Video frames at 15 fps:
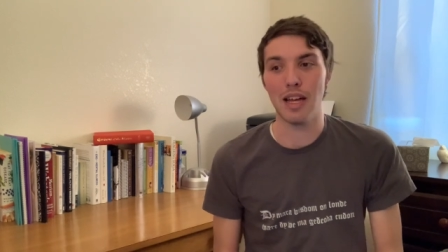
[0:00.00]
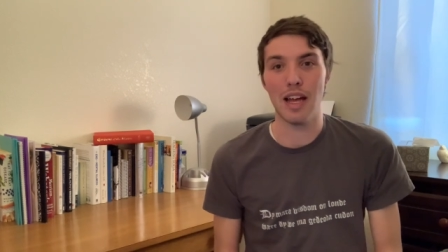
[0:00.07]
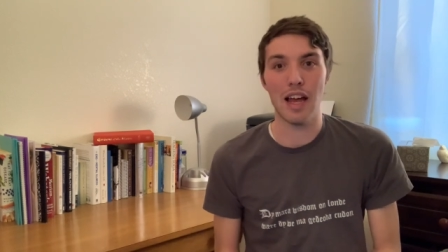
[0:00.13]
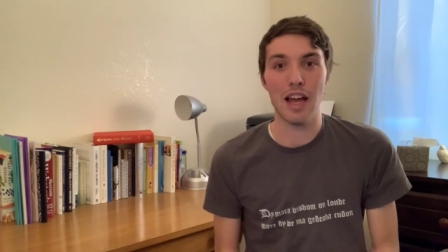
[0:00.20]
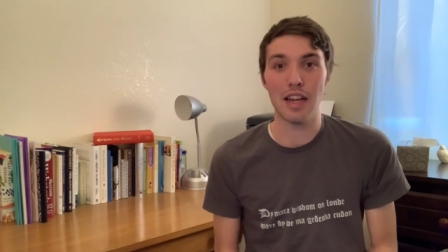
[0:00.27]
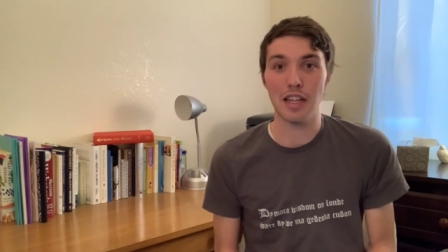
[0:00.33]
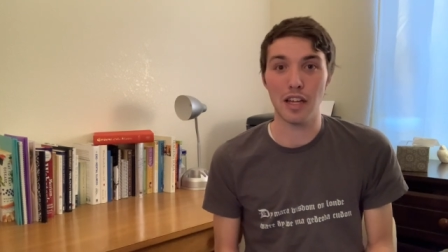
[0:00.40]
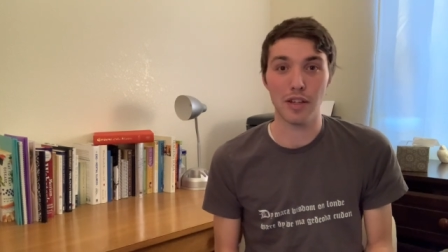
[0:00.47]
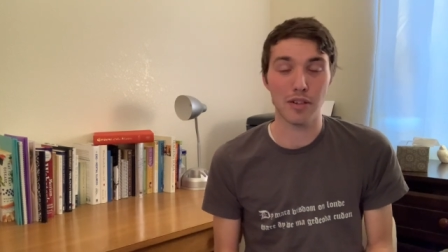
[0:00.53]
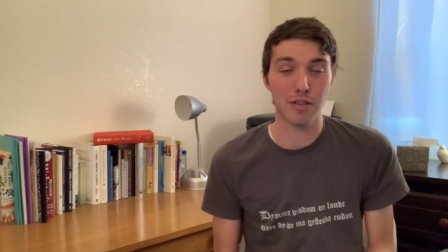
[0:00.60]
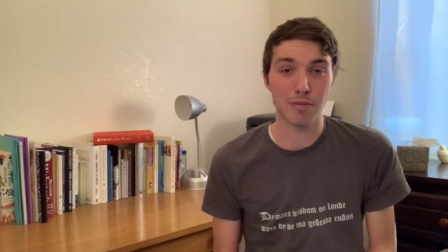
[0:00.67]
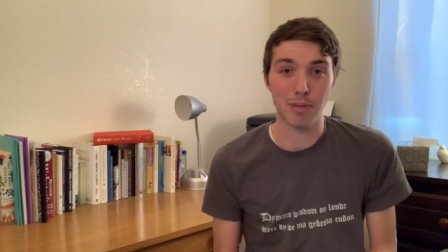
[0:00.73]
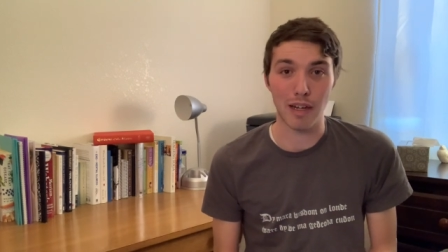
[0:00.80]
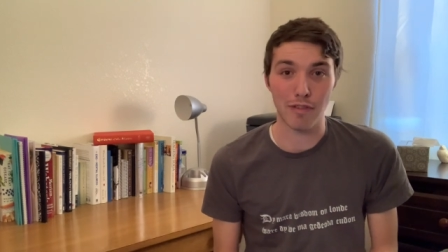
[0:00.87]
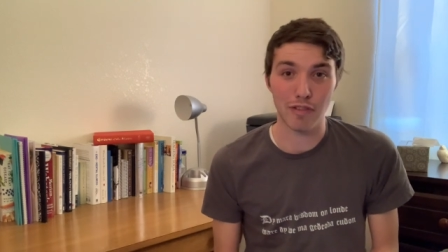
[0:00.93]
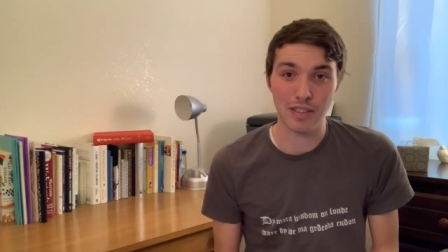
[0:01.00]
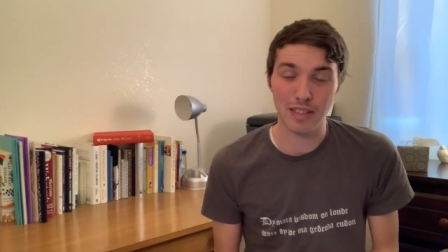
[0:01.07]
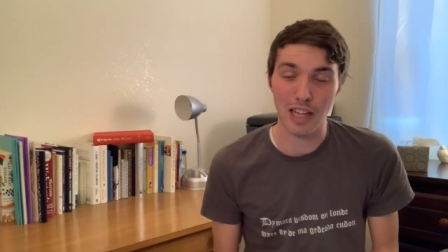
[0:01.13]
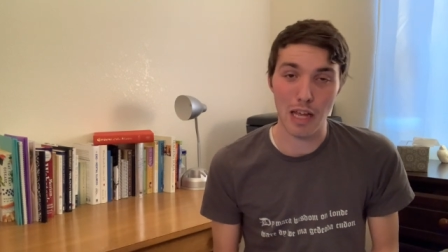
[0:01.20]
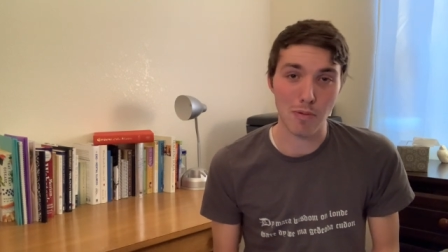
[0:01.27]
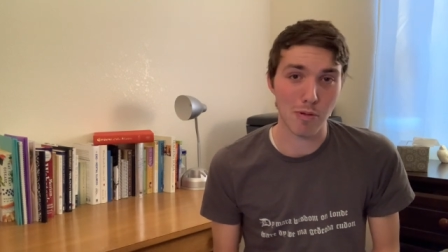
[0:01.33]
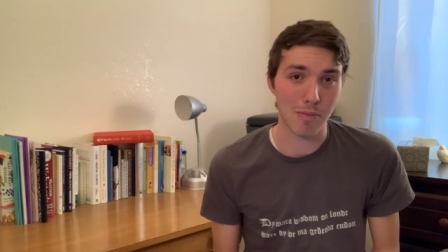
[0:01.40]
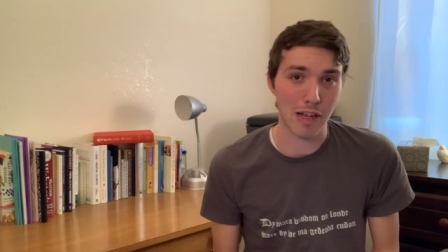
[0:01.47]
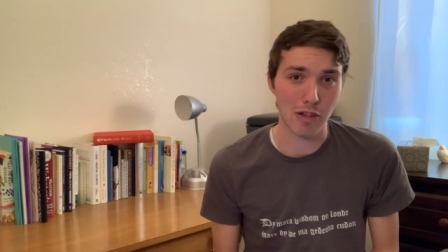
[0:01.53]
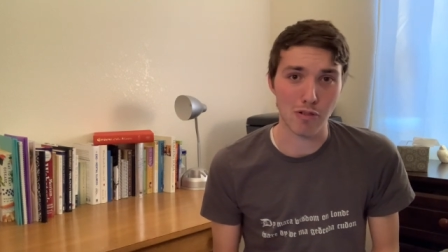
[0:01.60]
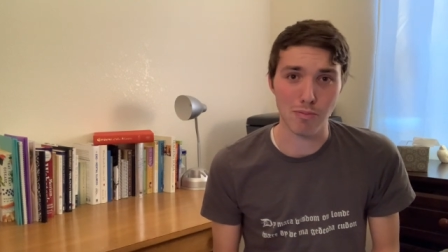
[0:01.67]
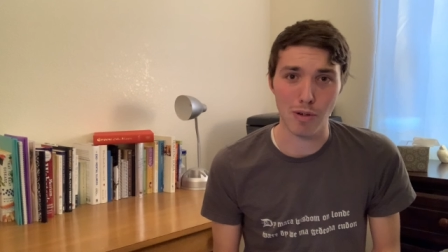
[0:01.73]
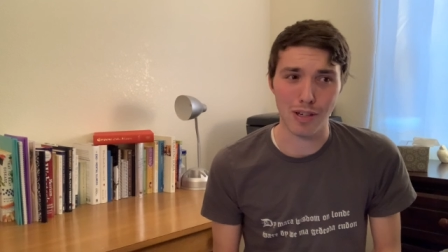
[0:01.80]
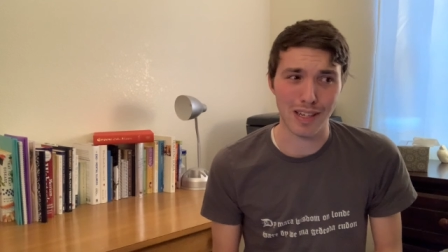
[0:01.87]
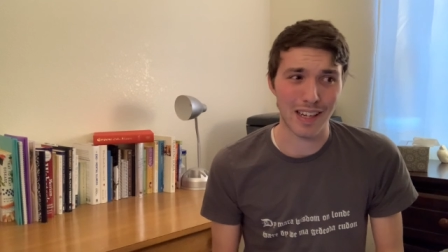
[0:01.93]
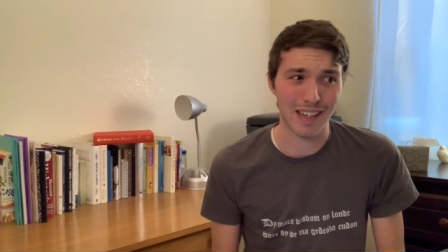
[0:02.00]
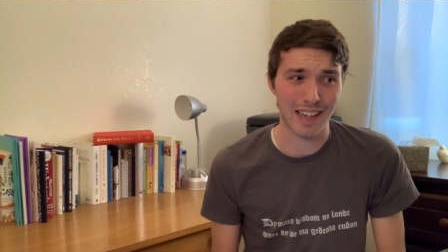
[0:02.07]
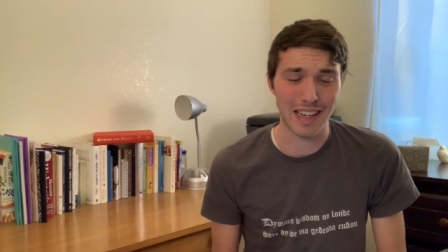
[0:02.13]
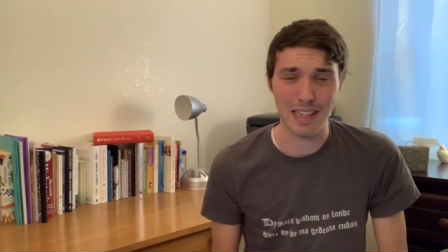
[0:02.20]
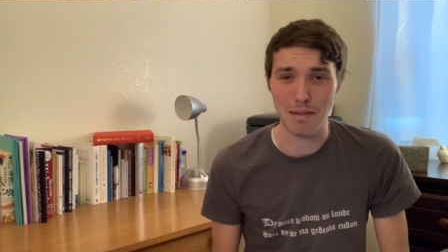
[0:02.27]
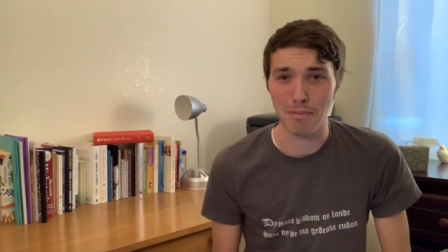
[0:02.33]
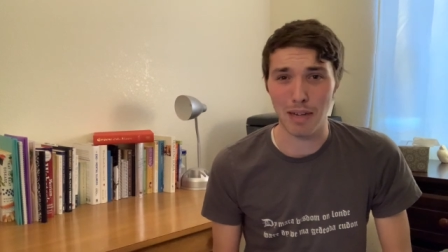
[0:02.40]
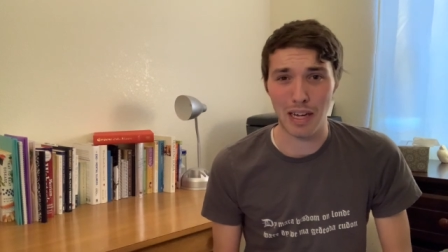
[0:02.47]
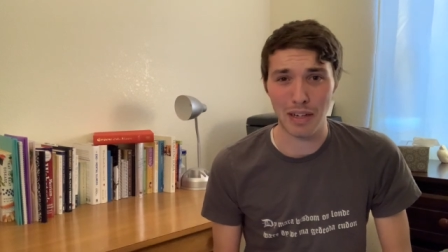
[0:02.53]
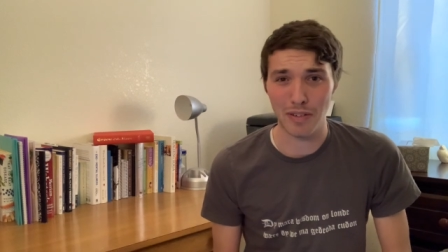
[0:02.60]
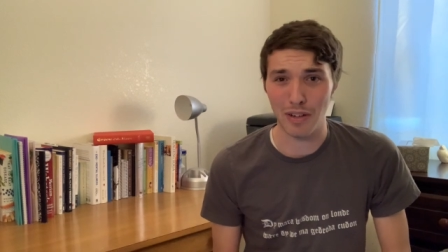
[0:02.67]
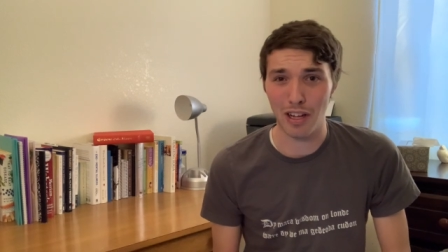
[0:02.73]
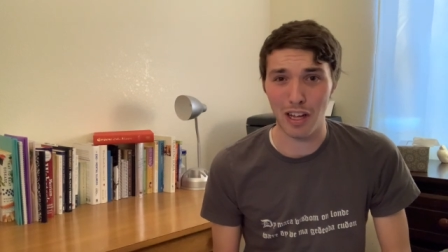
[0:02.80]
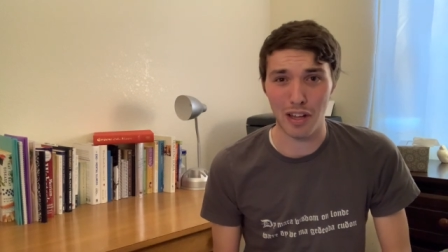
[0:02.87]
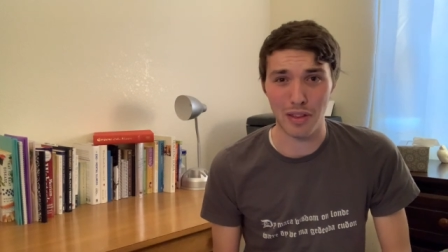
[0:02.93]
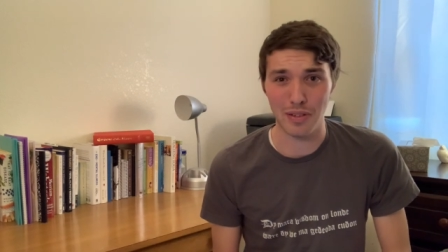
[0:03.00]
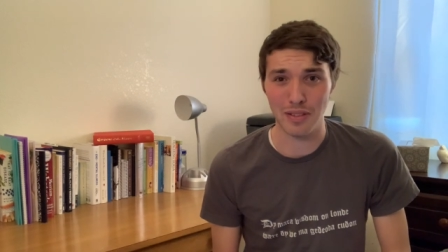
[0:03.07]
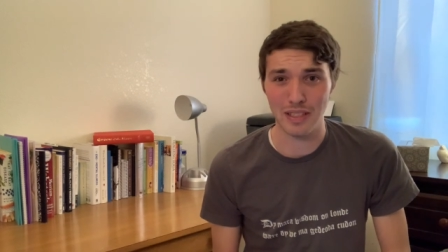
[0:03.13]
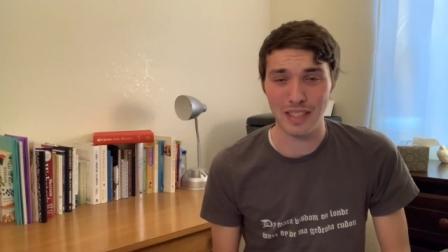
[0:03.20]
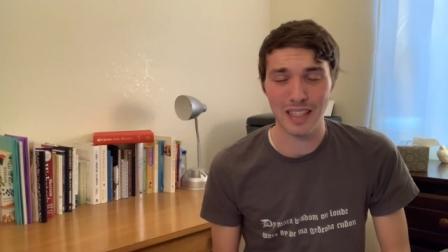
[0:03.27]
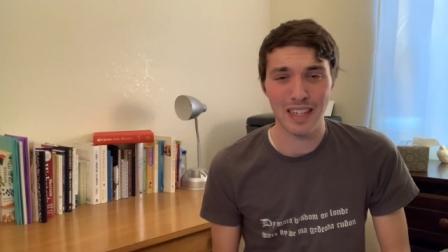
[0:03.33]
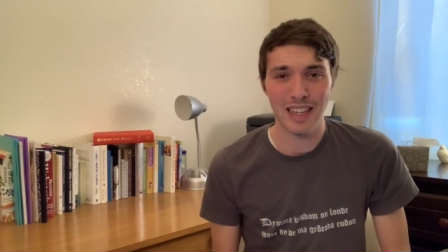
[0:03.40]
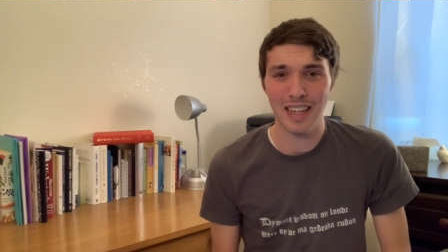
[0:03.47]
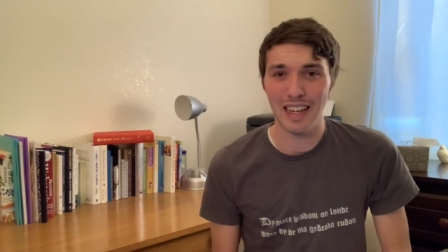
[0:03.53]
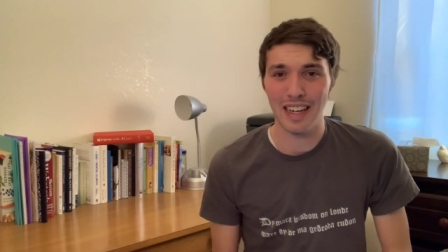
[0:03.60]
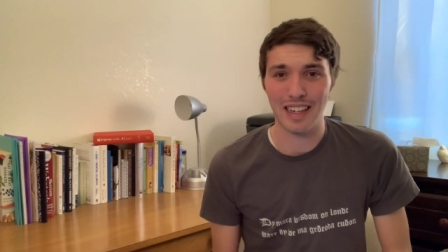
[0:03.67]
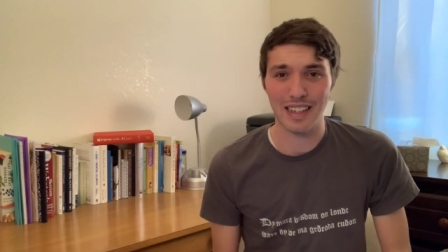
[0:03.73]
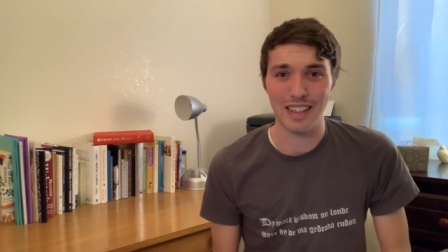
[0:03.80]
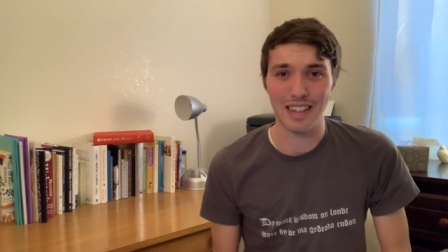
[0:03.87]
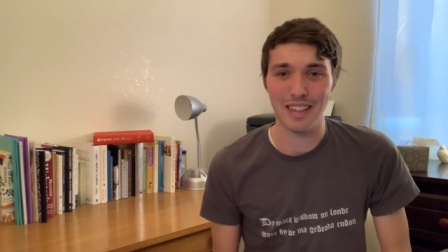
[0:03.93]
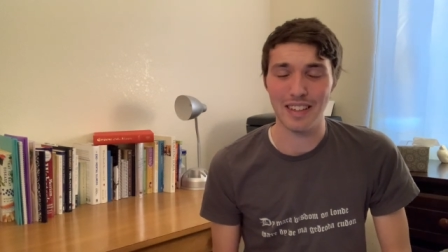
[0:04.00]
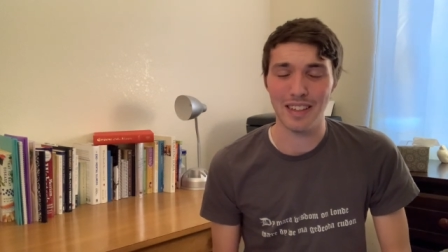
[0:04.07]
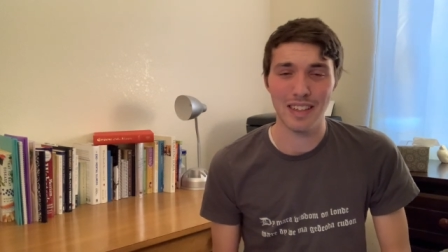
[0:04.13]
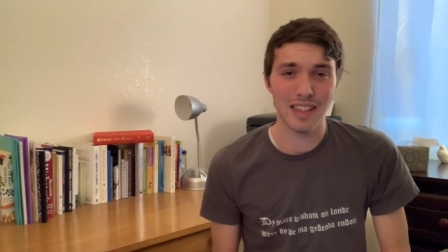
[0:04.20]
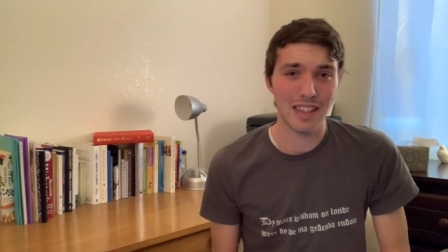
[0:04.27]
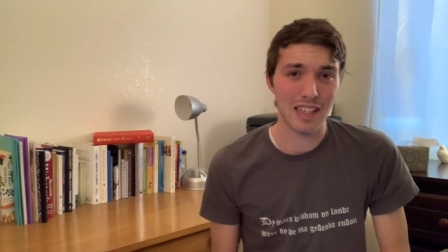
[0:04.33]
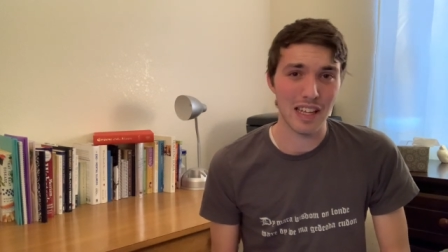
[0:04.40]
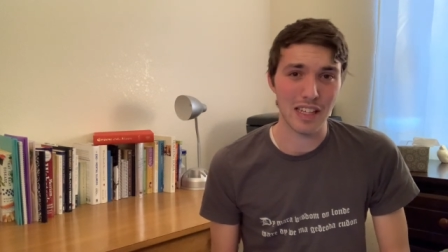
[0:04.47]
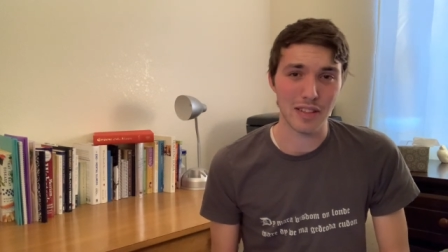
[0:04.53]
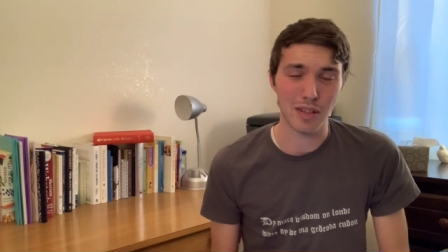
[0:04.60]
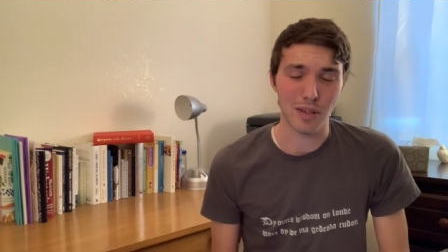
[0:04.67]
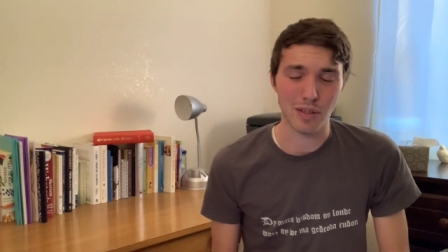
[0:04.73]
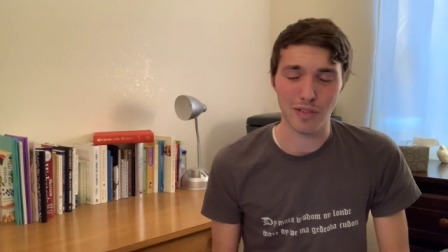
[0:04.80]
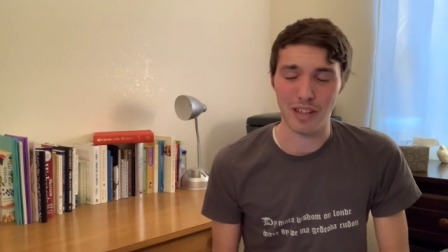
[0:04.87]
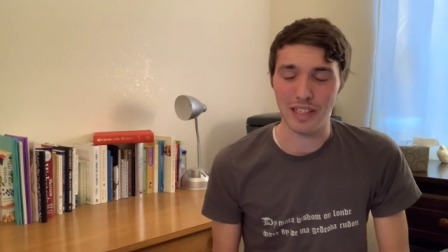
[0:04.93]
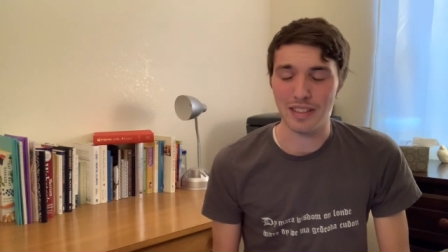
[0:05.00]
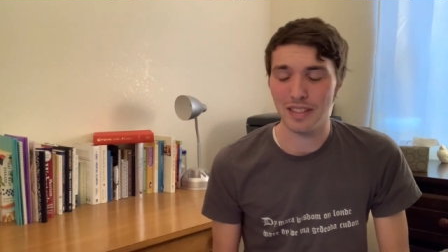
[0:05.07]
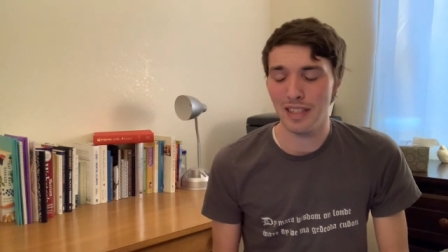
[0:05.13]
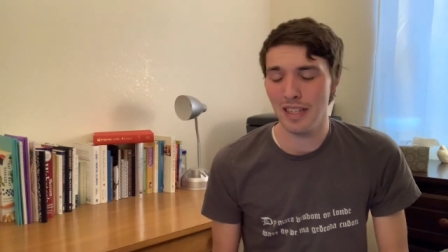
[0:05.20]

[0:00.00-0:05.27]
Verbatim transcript: Any other by Fritz Leiber, Michael Moorcock, any modern authors. Again, it's all great.